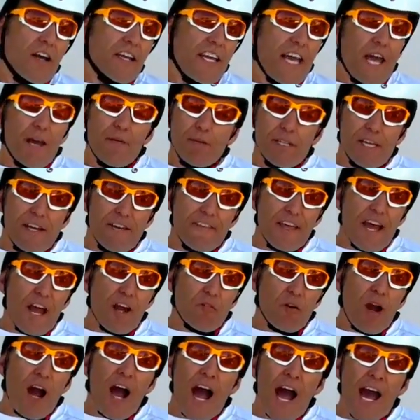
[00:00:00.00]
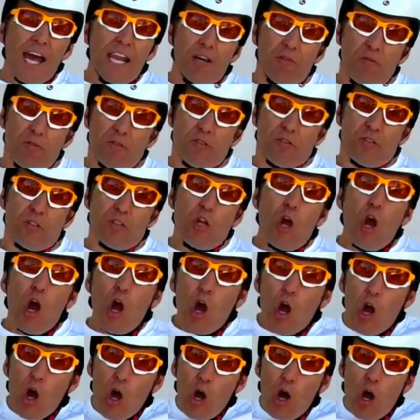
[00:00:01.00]
Can't believe that ride. It was
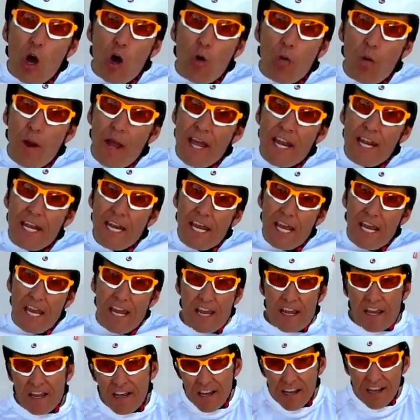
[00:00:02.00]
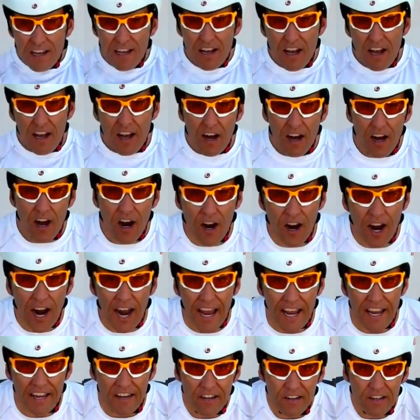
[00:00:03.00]
so windy.
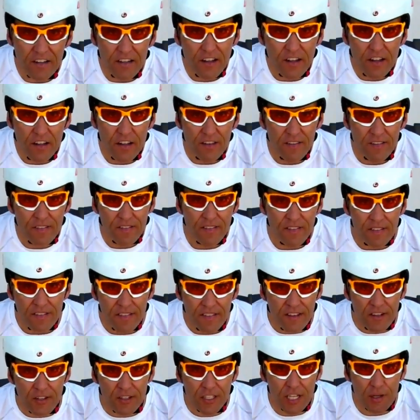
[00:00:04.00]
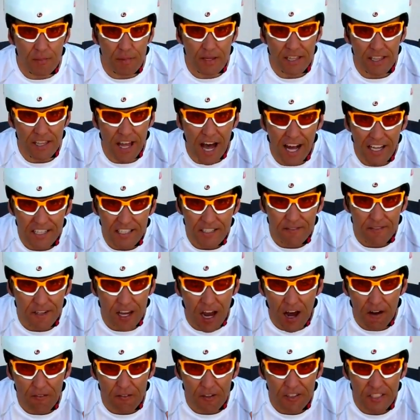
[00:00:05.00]
Alright. There's going to be lots of
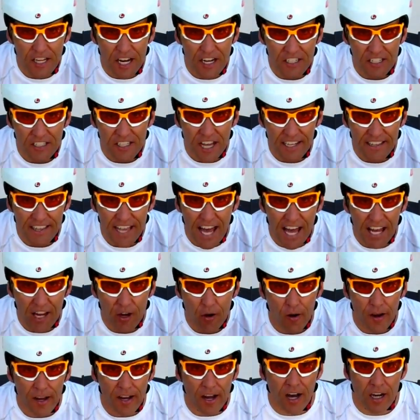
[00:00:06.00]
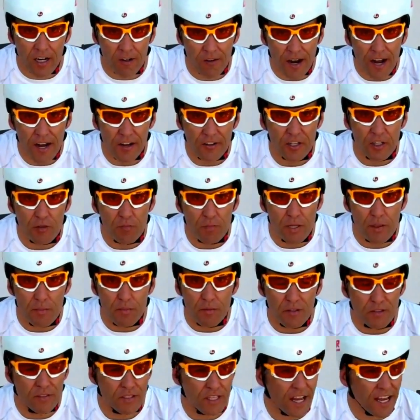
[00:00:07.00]
conversation like that going on around you.
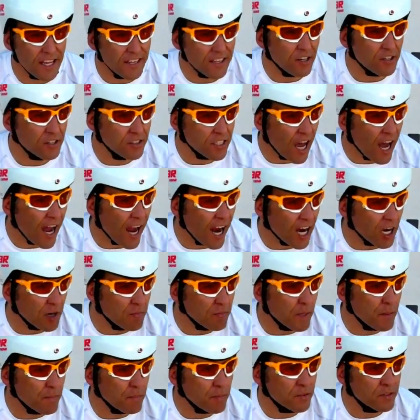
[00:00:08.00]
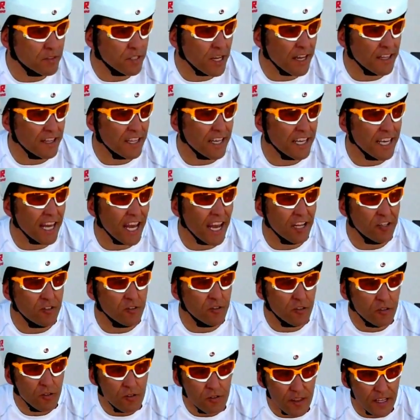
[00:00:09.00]
People saying they're tired. People saying they can't
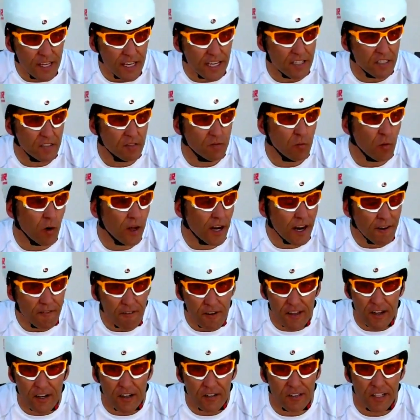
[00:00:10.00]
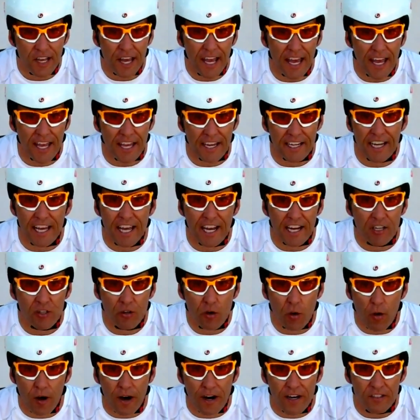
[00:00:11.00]
do this. Whatever they're saying,
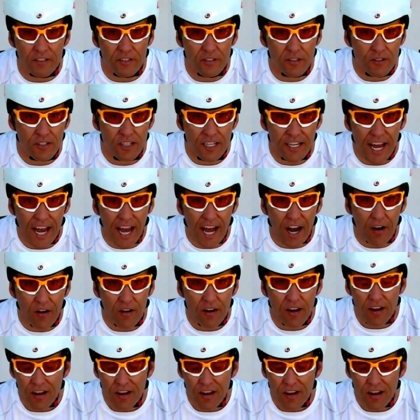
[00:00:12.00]
ignore it. Tune it out.